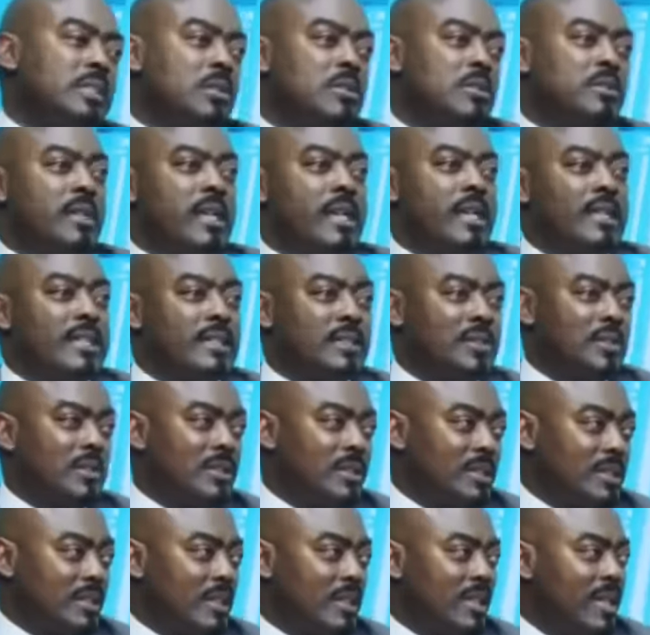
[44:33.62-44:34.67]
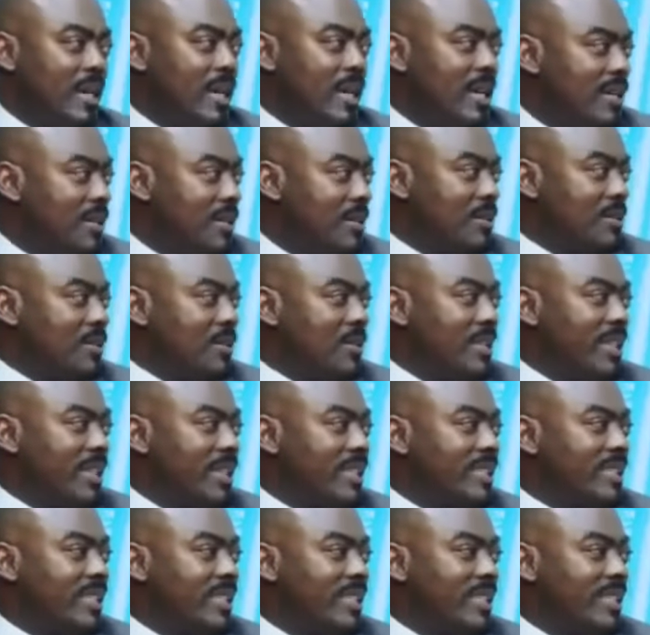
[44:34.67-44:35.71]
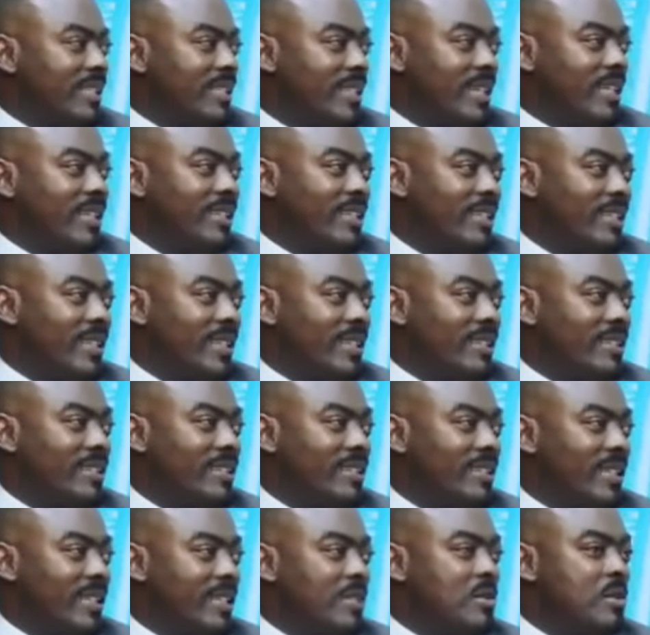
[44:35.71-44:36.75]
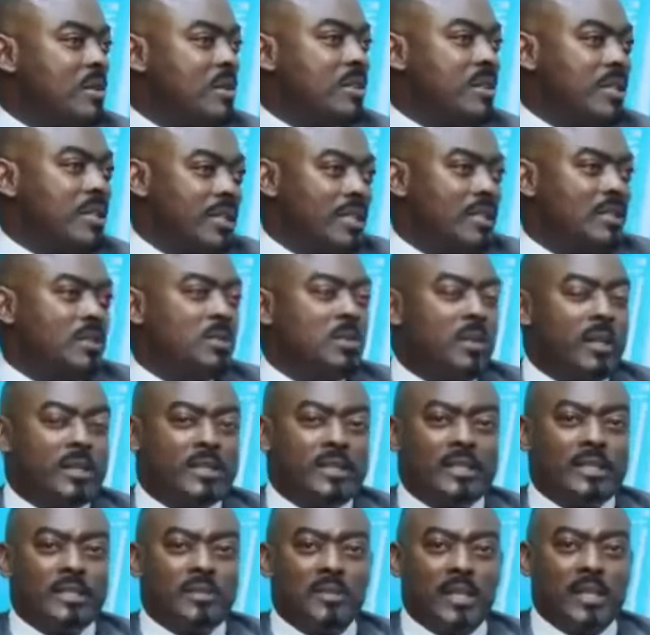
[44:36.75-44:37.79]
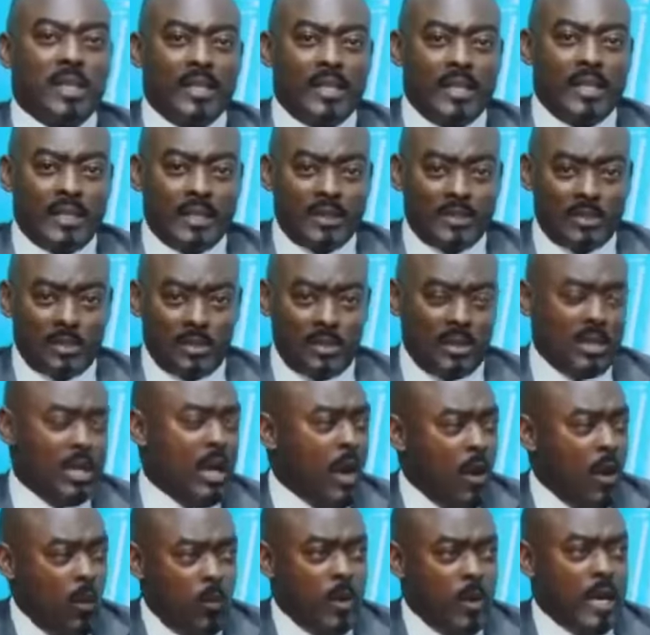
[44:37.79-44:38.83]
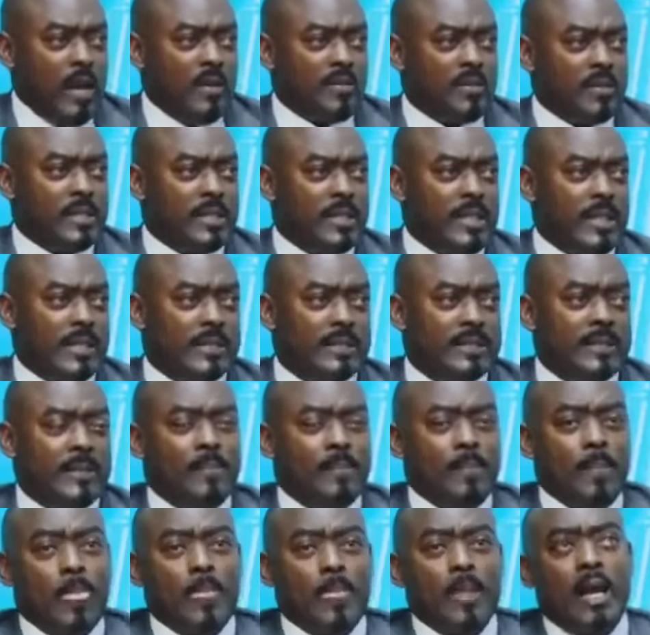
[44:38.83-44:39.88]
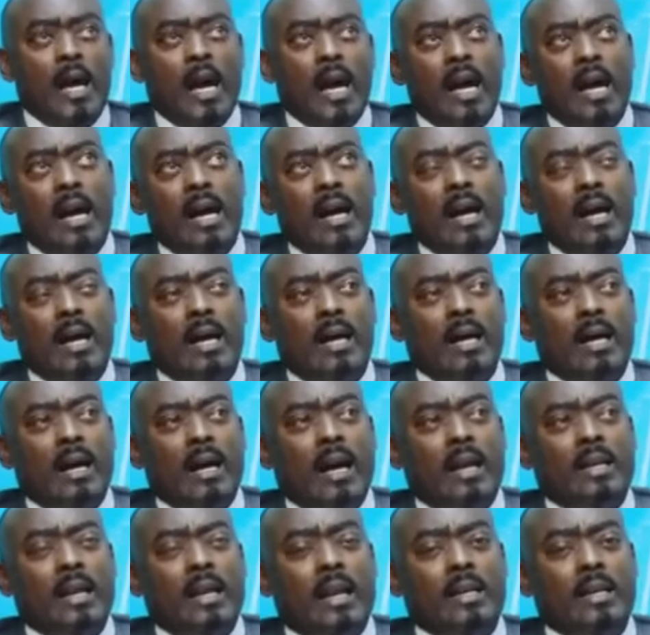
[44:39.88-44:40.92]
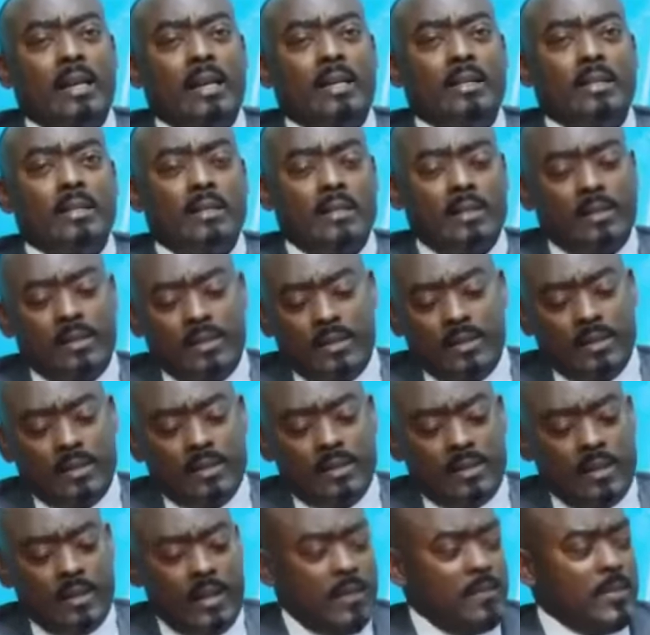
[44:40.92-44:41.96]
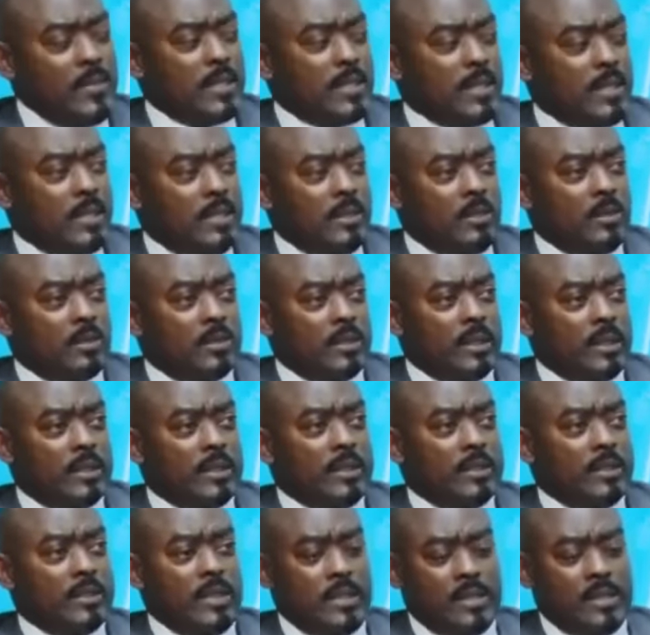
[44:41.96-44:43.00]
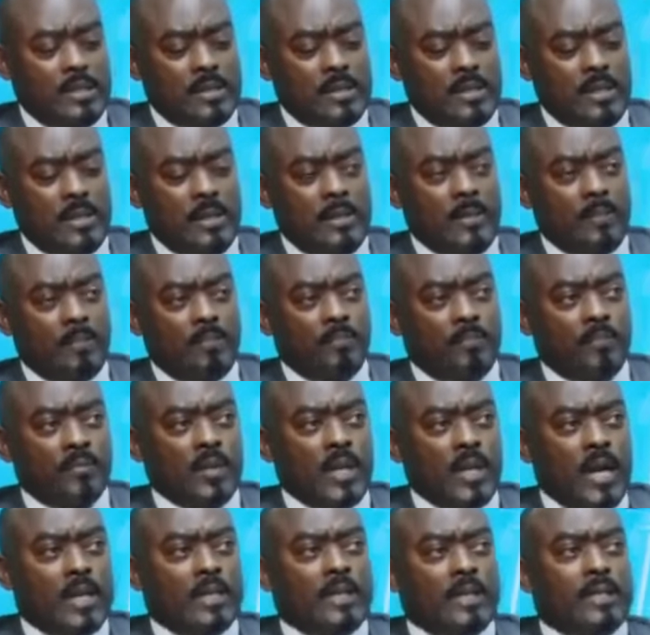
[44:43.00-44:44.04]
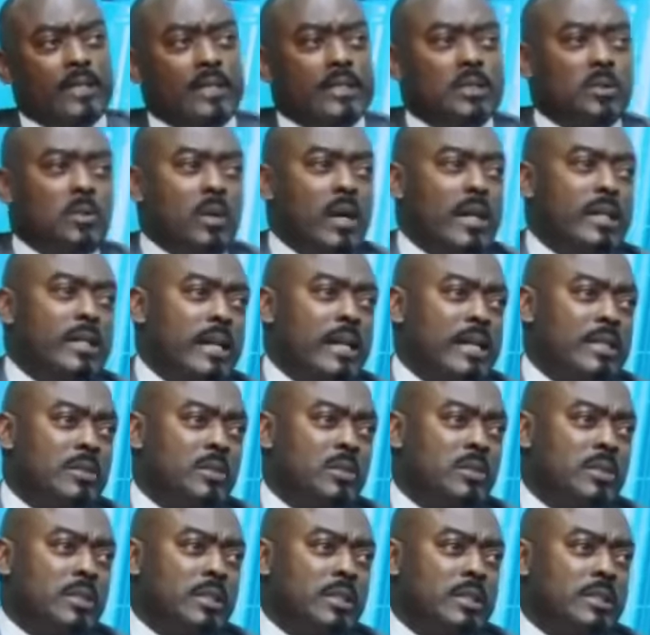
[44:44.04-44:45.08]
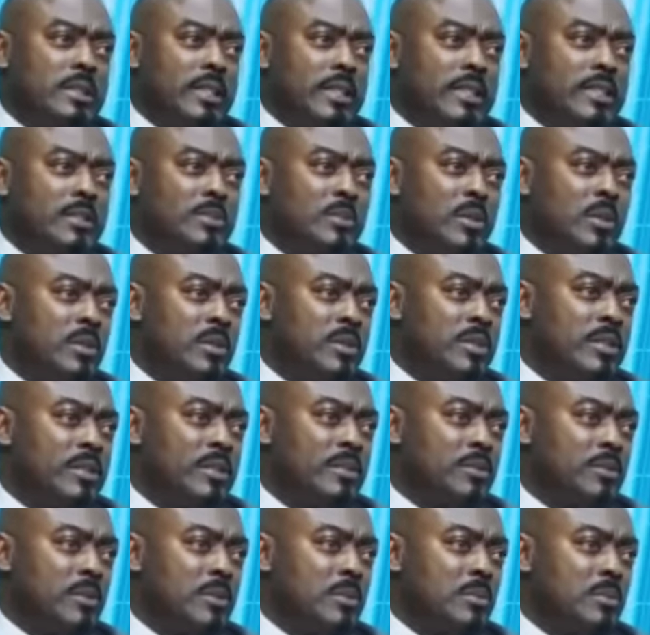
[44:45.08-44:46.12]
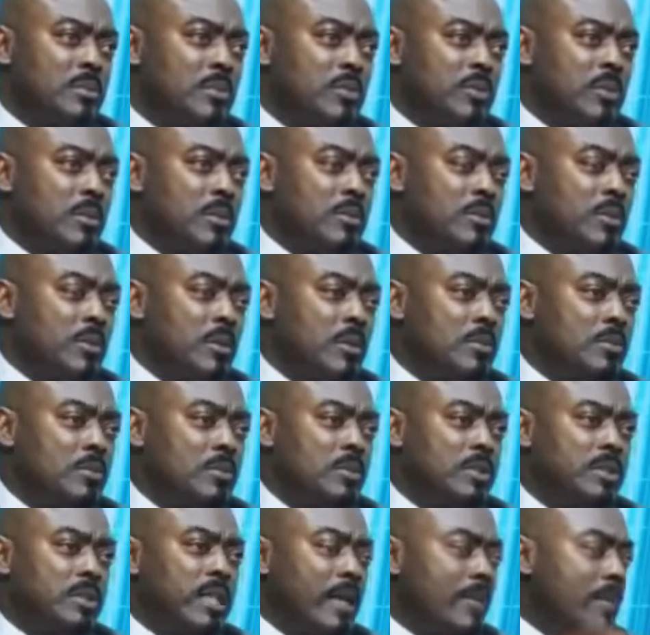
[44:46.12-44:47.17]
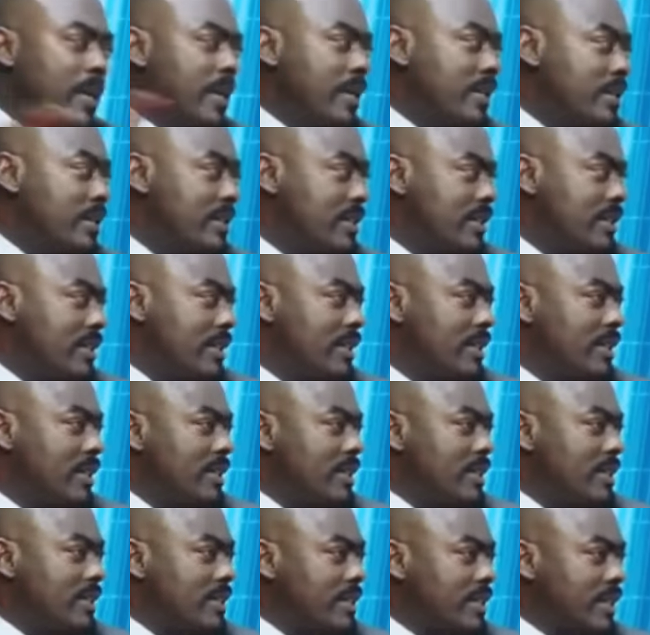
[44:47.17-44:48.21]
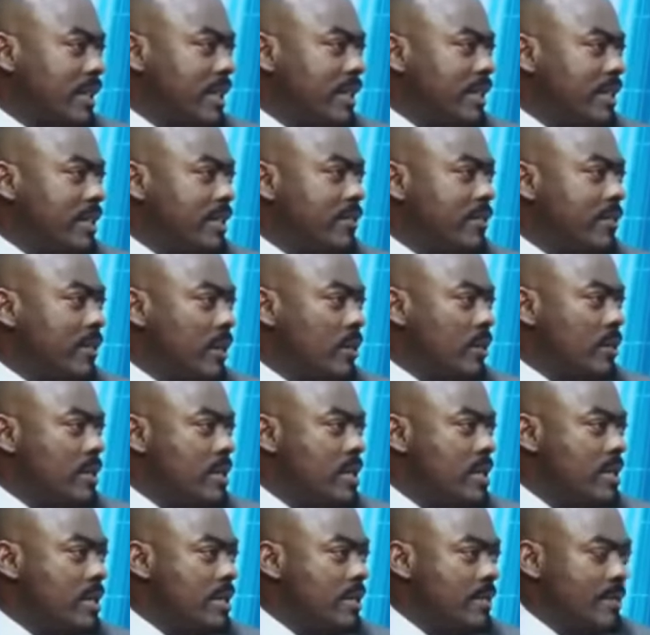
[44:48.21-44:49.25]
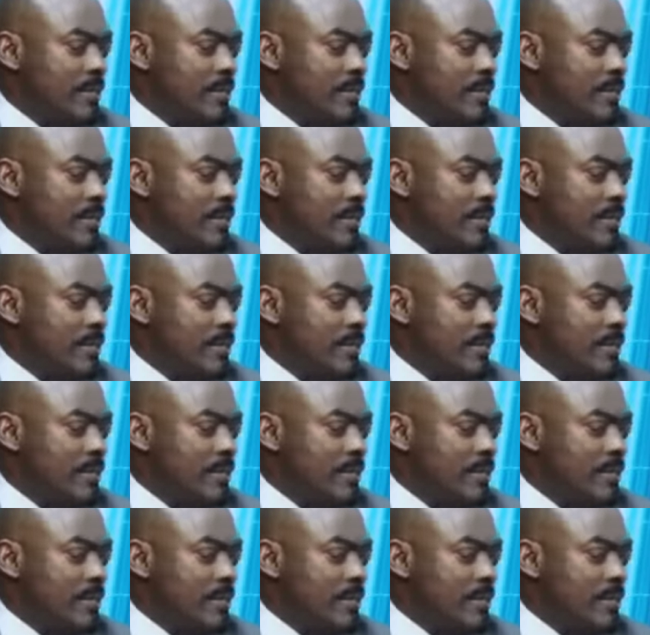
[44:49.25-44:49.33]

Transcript: list of directions to the extent then that they do not lead towards a similar direction. We have leaders. And let me tell you, I think this word has got its etymology from German. Schadenfreude.